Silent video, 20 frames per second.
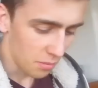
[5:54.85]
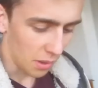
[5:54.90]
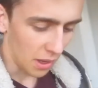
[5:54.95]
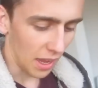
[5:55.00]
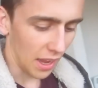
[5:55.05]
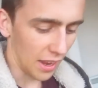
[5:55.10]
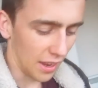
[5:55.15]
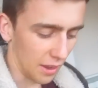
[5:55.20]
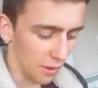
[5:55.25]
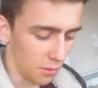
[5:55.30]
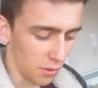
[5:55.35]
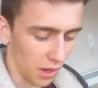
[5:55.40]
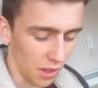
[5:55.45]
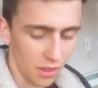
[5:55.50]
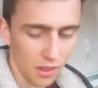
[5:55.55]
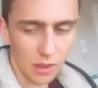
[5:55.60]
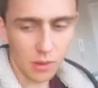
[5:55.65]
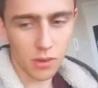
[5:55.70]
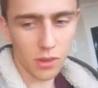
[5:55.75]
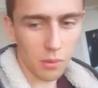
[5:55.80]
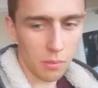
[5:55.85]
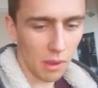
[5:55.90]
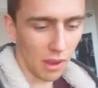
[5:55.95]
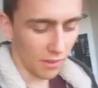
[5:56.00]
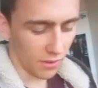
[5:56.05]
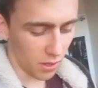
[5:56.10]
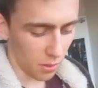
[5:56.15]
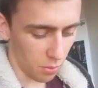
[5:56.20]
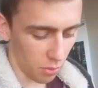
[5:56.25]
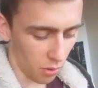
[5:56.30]
But yeah, I think he was a
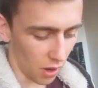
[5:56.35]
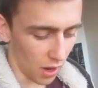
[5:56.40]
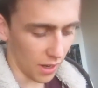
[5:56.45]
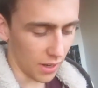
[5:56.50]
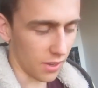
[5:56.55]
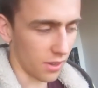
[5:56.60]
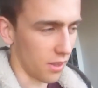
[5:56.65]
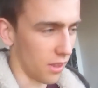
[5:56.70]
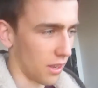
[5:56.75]
bit surprised